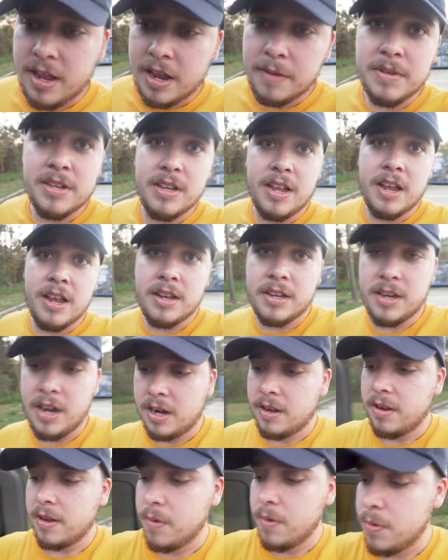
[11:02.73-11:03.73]
Game of skate is
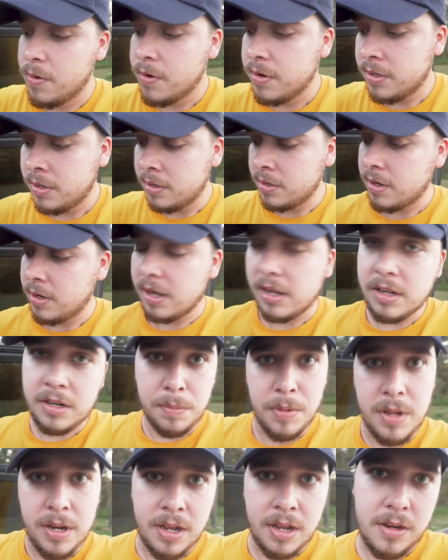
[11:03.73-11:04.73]
kind of like horse, and I'll
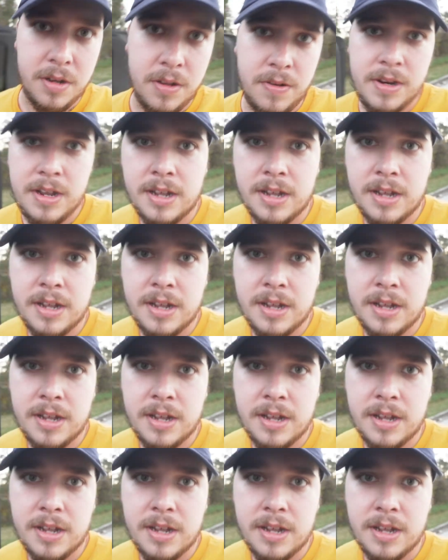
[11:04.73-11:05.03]
explain that to you